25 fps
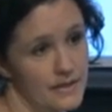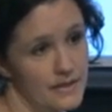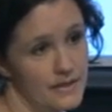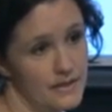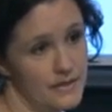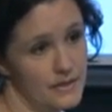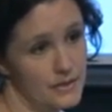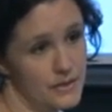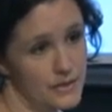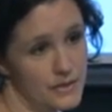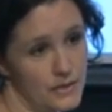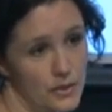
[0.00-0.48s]

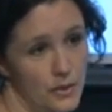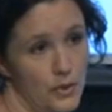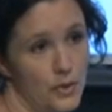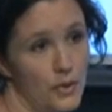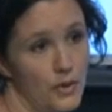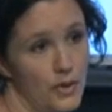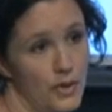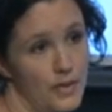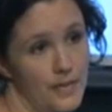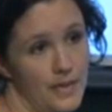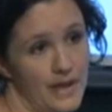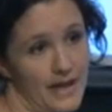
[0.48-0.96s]
to
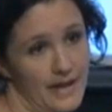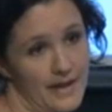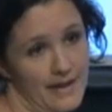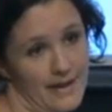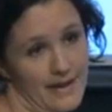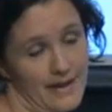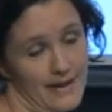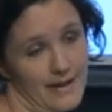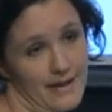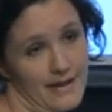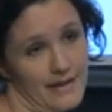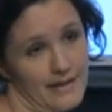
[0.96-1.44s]
talk about
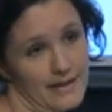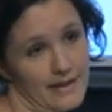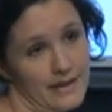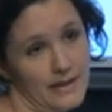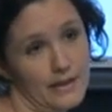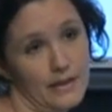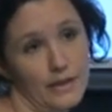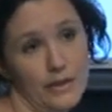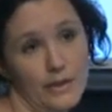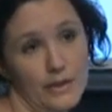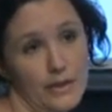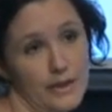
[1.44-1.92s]
art
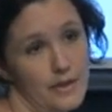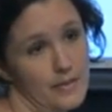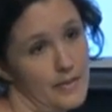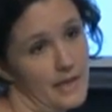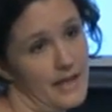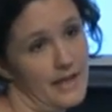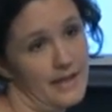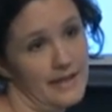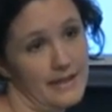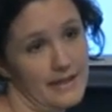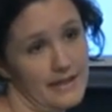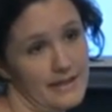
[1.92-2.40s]
and learn
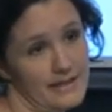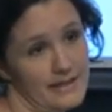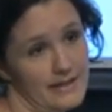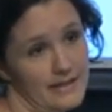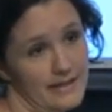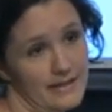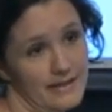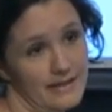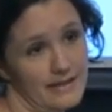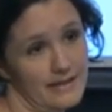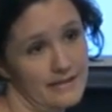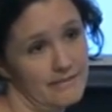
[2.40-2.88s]
about each
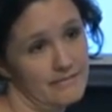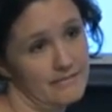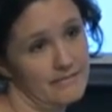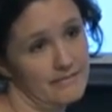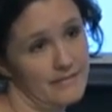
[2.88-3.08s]
other